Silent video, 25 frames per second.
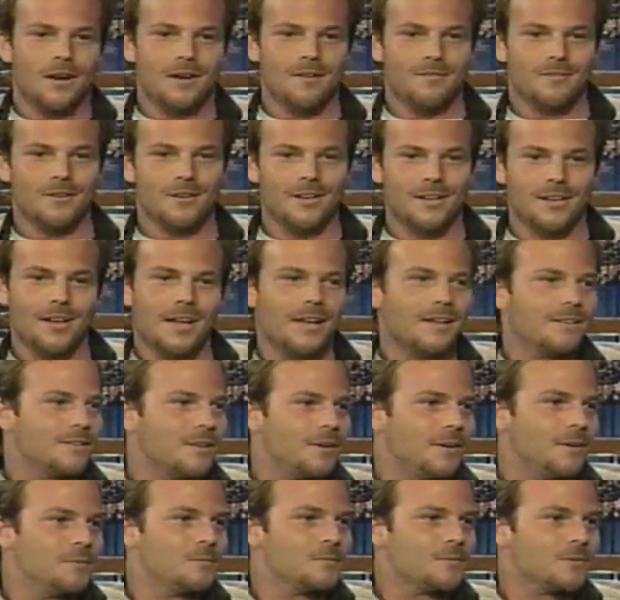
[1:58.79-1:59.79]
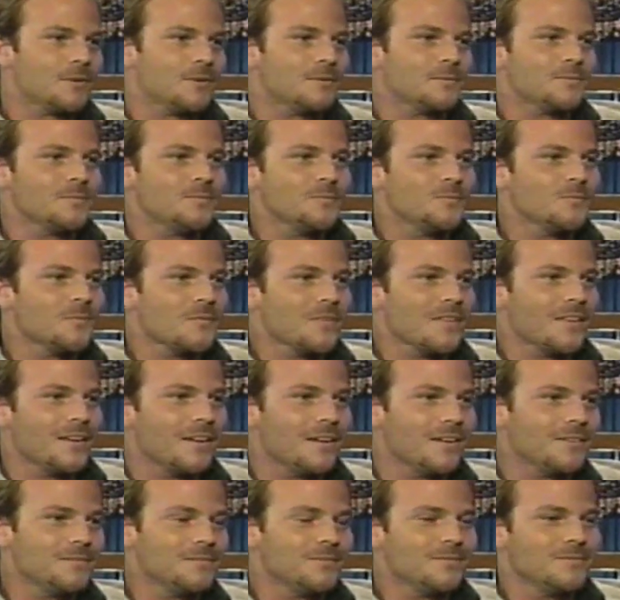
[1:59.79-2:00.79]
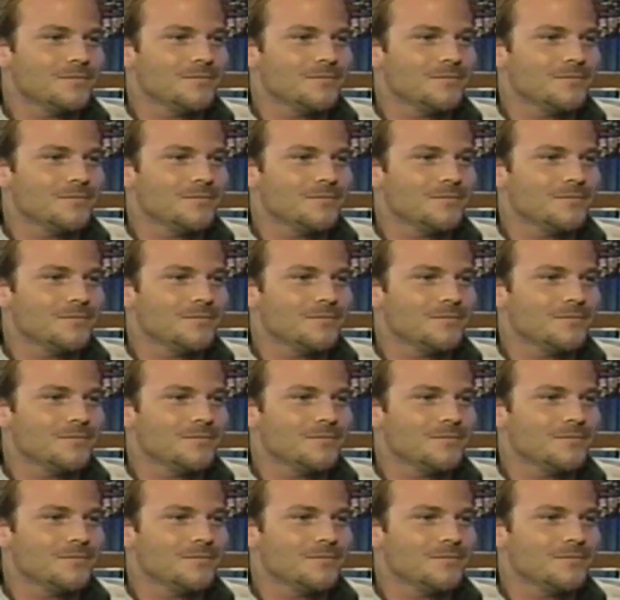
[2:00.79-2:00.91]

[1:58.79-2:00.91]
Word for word: driver at nighttime. So, uh huh. Yeah.